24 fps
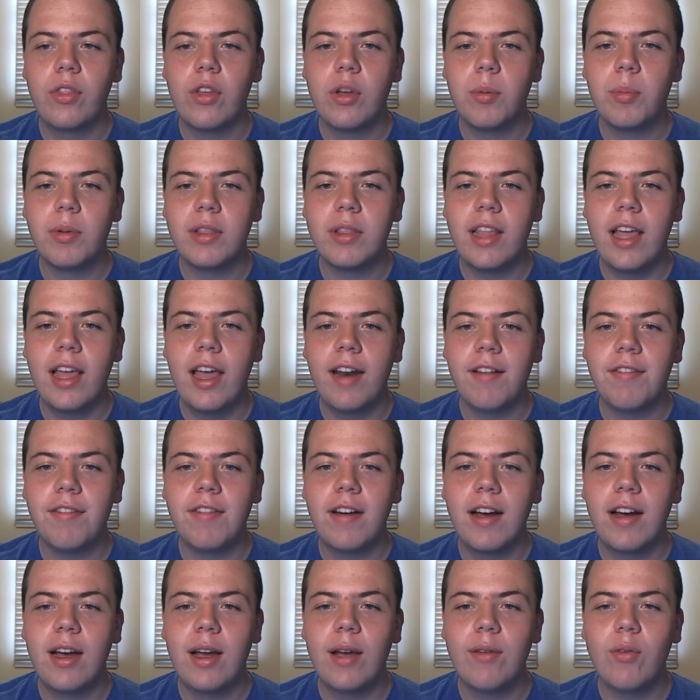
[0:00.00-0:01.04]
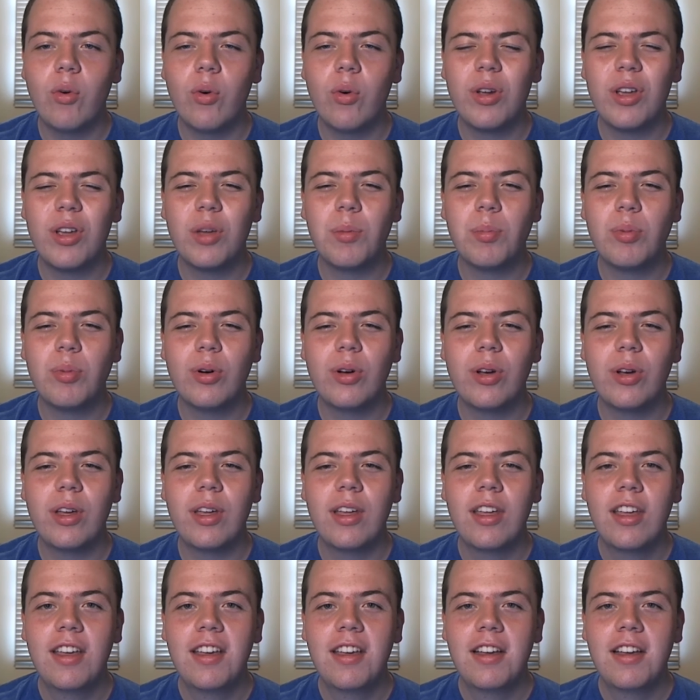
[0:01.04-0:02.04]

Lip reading: You could put that at 5, or you could put